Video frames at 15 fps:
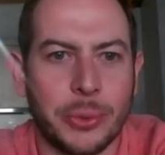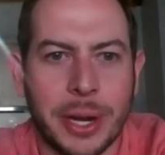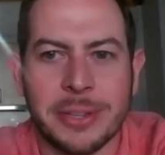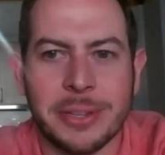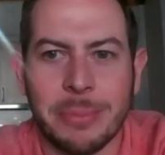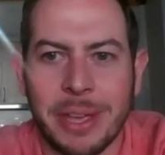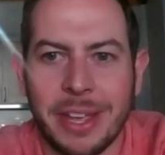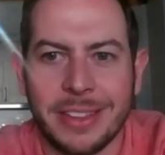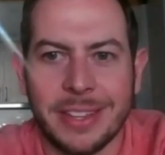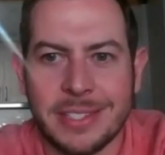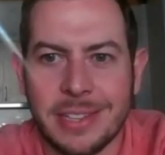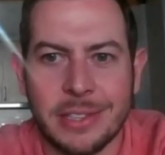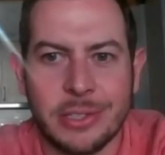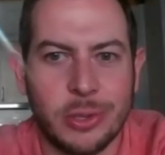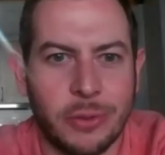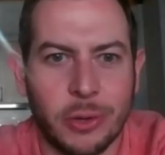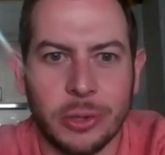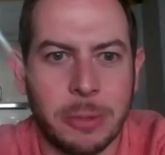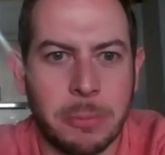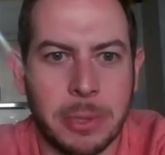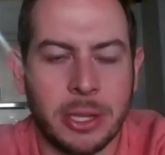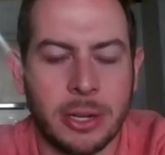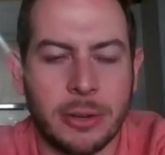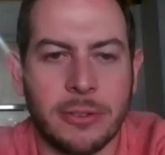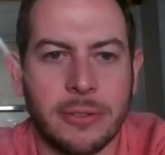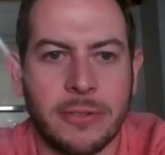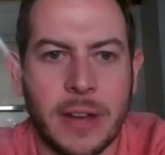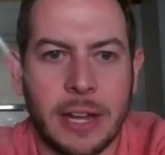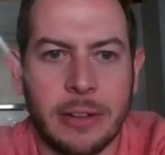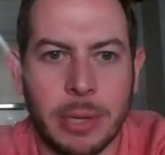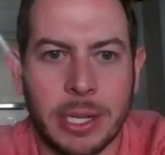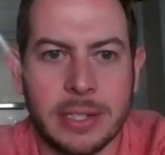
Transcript: your resume that says you've only been there for five